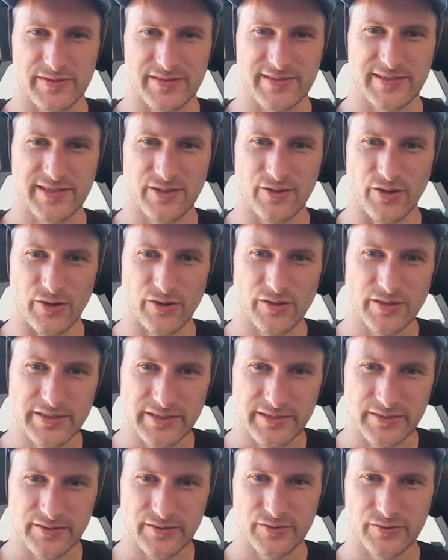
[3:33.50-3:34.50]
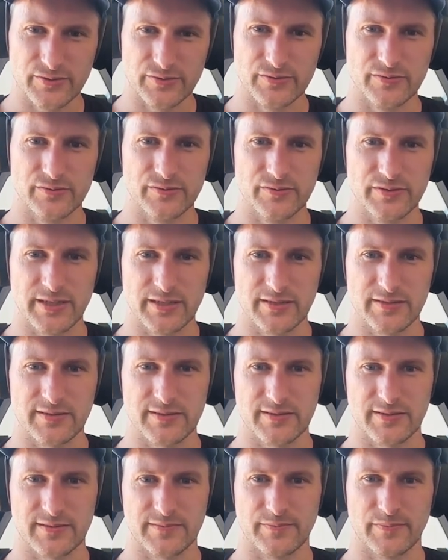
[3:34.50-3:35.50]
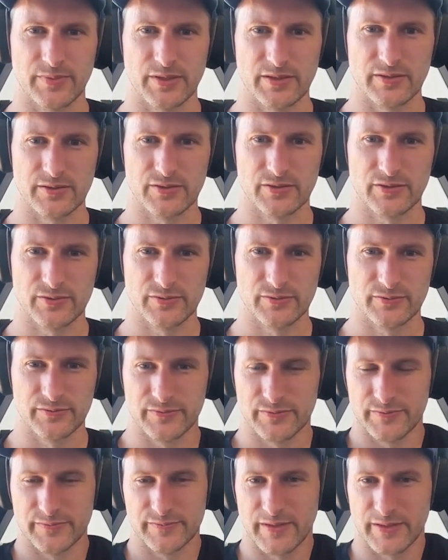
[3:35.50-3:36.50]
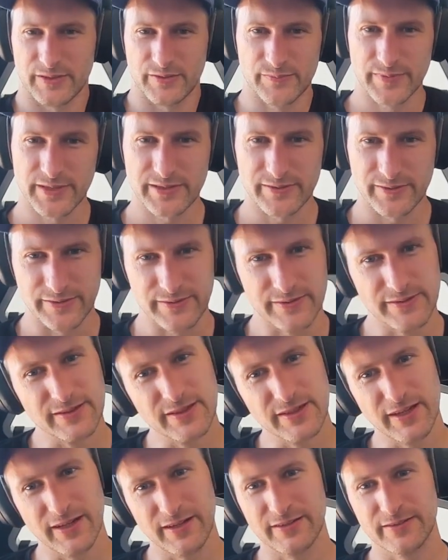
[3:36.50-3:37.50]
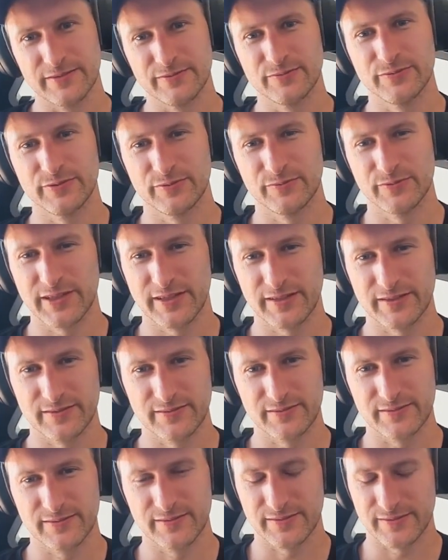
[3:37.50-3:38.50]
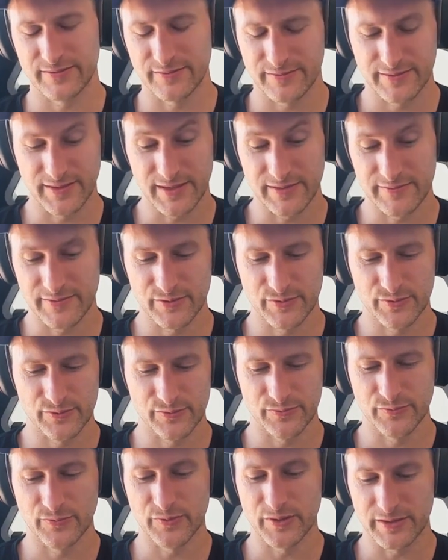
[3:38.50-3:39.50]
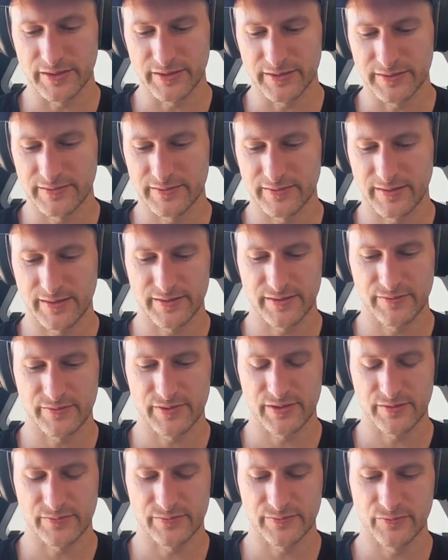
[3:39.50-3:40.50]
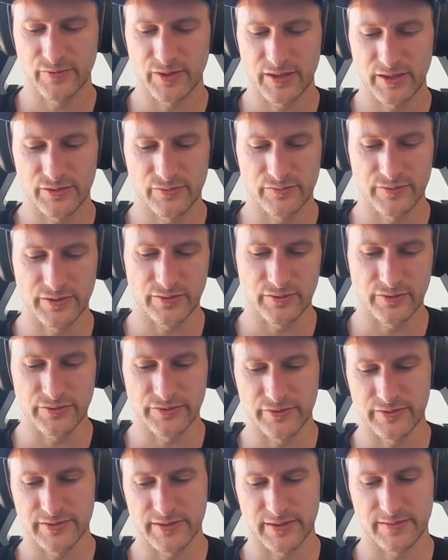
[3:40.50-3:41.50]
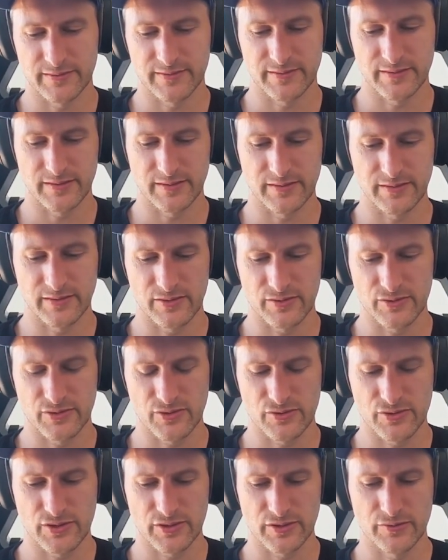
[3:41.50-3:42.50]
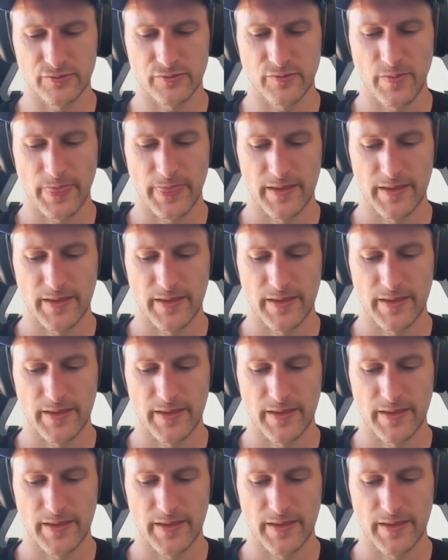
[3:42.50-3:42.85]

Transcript: still early to get bank to adopt Bitcoin, and we can dive into why. Like, there is some regulatory hurdles that are changing now.